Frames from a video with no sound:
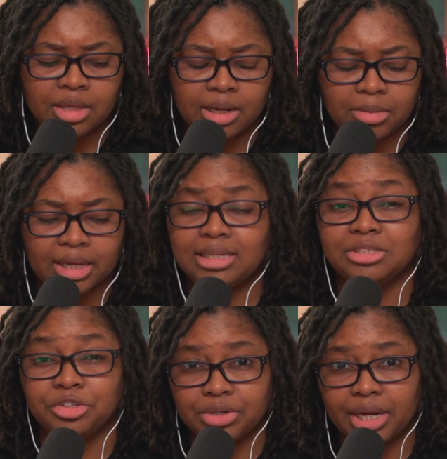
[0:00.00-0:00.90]
And I'm like, I need
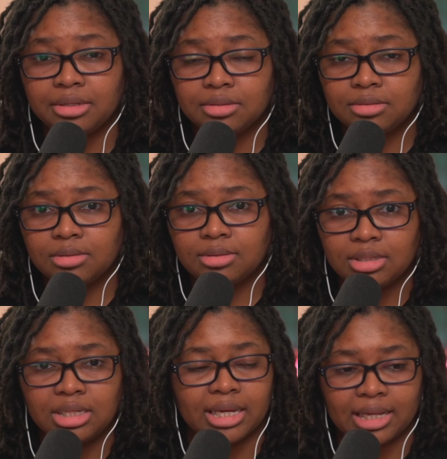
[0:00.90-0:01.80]
to create.
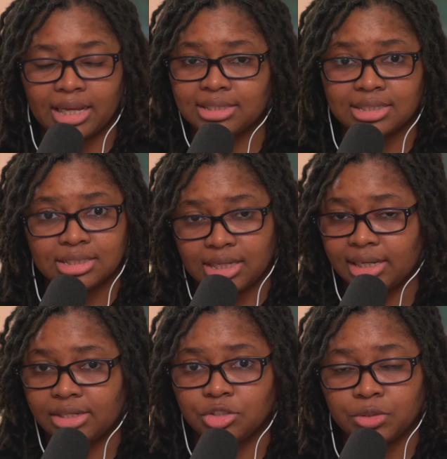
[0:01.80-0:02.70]
Like, I
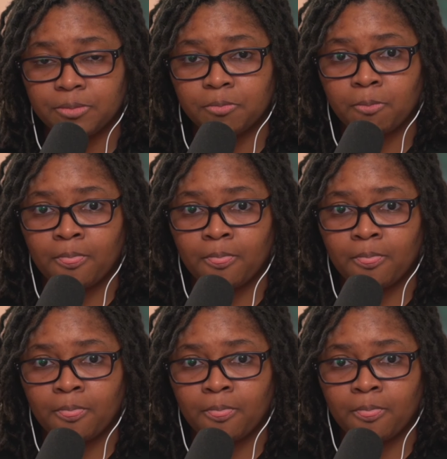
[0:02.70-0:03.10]
got to do it.